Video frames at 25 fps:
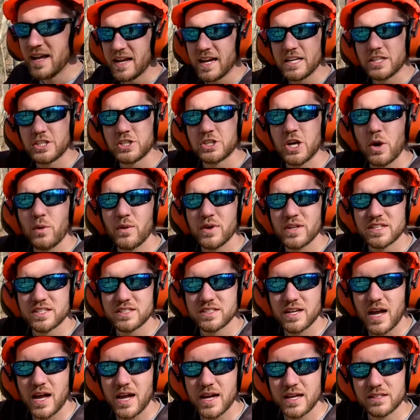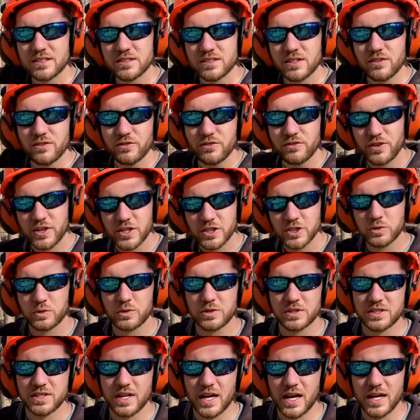it's showing signs,
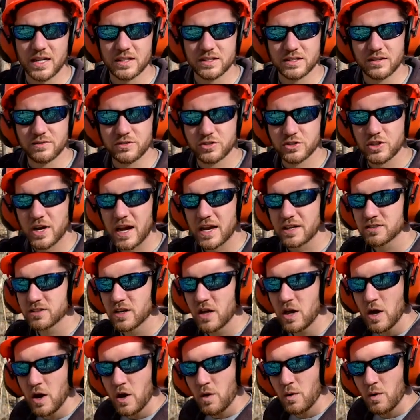visual signs of stress.